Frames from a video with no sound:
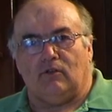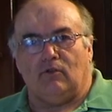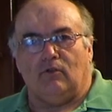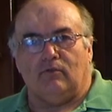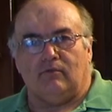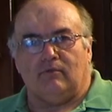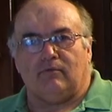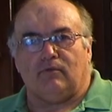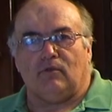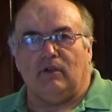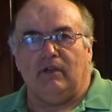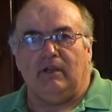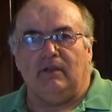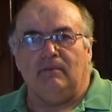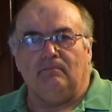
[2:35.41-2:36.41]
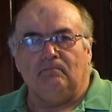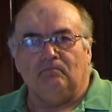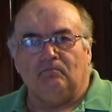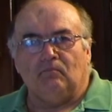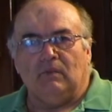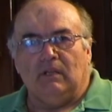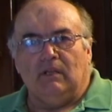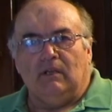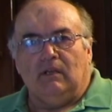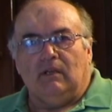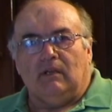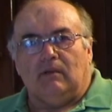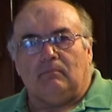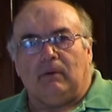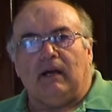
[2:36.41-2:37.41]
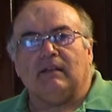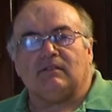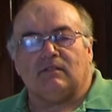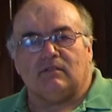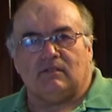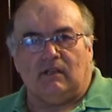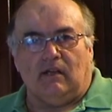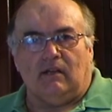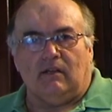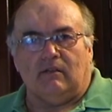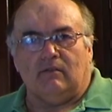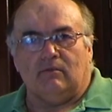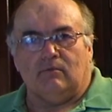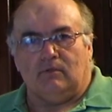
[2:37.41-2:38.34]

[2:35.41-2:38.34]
gluten-free pasta salad.